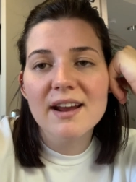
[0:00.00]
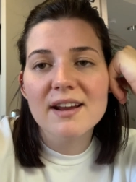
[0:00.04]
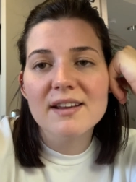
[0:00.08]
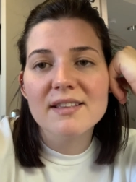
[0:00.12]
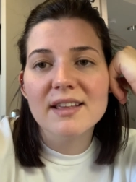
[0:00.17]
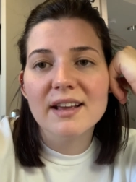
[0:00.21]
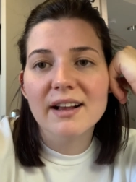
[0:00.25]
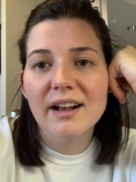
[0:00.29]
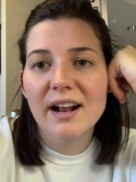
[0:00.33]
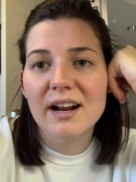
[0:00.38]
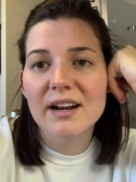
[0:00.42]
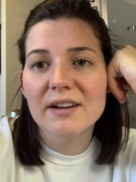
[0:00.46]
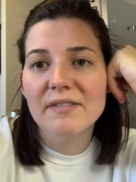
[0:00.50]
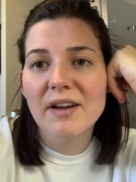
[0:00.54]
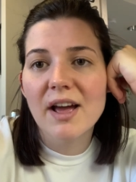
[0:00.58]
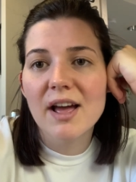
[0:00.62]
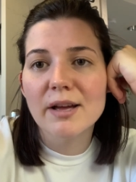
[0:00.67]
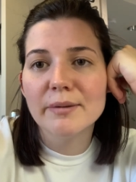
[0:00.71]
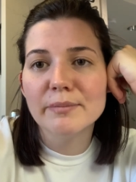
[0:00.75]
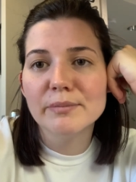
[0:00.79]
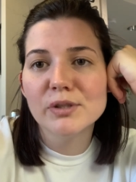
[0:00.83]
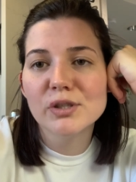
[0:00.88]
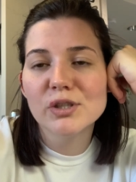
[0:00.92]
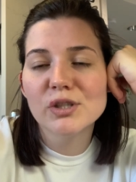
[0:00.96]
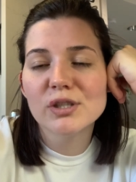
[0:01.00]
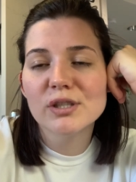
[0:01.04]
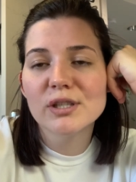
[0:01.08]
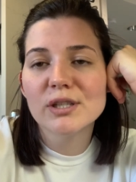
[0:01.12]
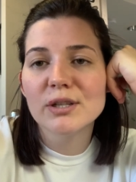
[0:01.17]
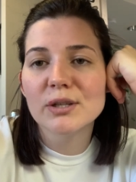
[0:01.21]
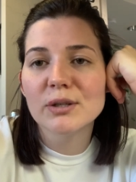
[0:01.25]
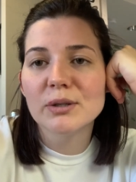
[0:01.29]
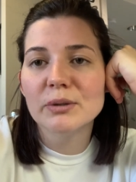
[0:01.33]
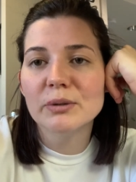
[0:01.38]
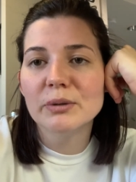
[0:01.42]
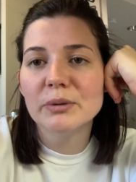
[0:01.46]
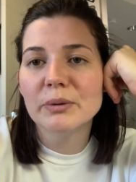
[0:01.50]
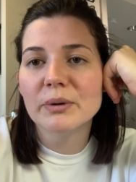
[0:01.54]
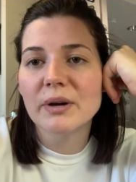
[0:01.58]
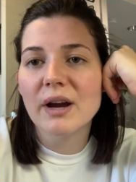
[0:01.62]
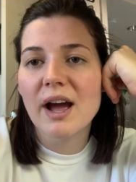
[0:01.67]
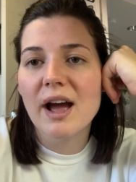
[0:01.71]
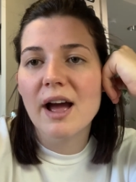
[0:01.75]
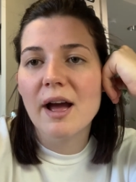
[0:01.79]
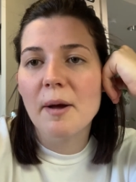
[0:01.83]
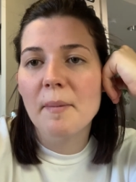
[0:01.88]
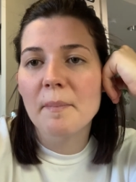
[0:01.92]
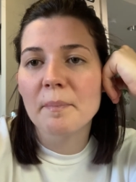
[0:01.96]
And that kind of helps to
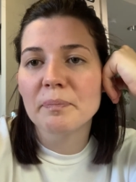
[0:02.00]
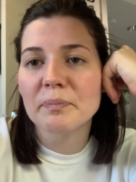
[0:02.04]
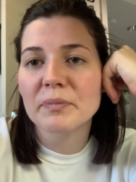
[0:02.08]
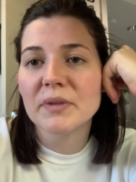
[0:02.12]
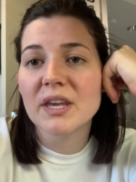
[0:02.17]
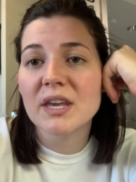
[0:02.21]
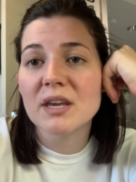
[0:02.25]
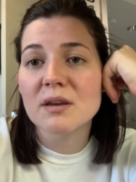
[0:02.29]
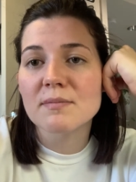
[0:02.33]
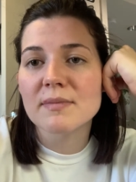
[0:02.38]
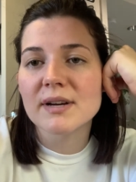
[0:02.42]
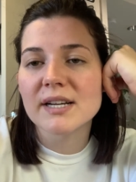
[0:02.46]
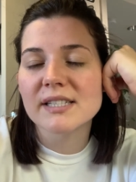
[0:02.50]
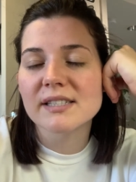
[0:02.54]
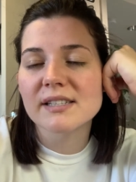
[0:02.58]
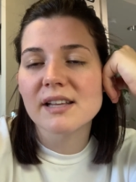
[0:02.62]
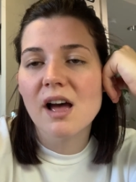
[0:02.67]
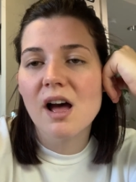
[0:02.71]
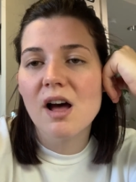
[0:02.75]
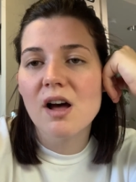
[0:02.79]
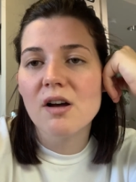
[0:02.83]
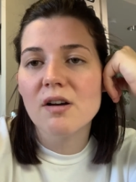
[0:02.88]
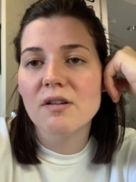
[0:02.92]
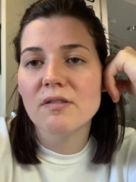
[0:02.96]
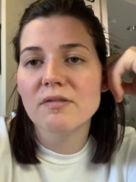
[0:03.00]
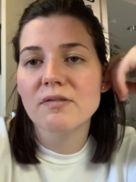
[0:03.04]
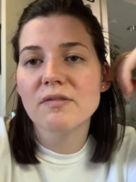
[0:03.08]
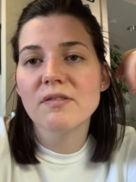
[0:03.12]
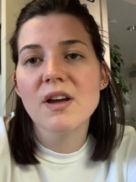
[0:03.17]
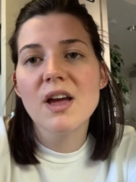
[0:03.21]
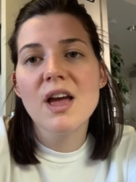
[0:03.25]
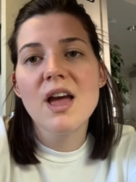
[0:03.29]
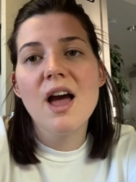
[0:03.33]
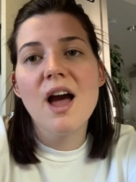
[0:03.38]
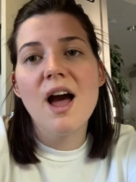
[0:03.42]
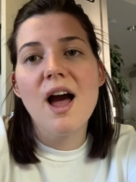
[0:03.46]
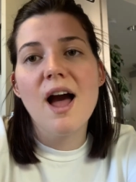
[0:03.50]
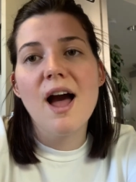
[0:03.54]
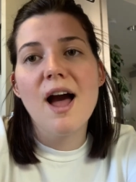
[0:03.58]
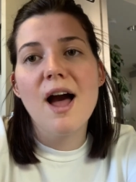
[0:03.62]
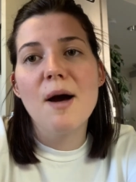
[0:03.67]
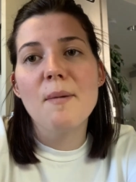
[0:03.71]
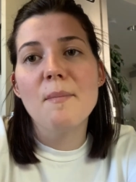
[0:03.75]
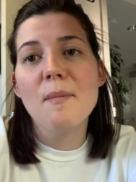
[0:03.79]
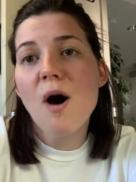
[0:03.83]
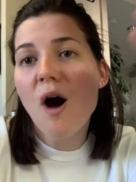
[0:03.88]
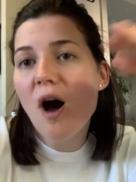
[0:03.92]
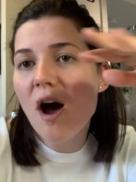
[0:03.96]
um, keep myself
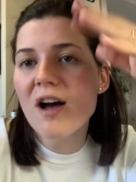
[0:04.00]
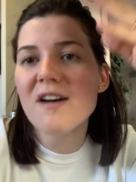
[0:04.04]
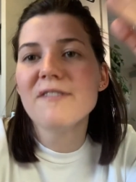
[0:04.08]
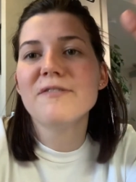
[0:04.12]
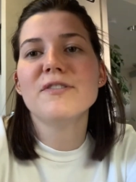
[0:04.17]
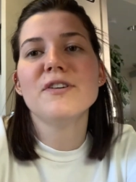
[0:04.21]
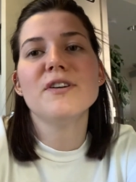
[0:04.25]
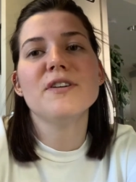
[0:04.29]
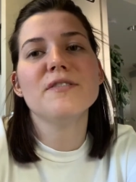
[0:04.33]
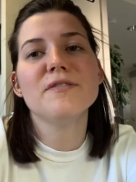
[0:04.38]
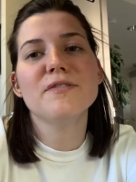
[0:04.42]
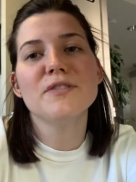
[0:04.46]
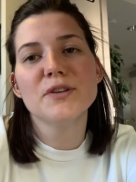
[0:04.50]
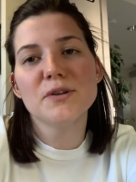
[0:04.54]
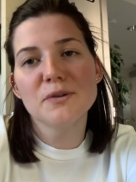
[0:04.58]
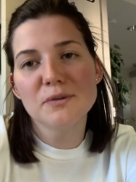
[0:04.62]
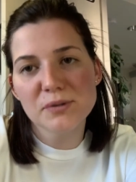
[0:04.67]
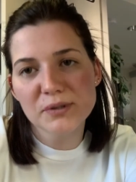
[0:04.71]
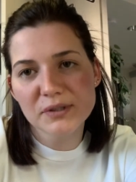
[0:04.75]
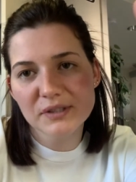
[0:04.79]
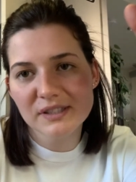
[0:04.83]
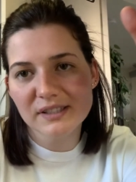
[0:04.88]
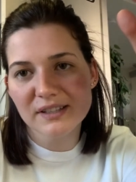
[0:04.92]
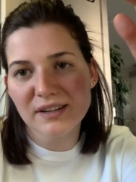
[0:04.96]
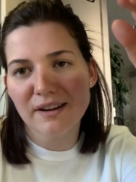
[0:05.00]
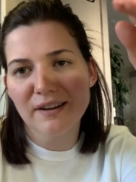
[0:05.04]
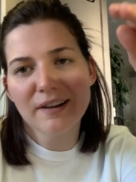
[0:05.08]
um, off of those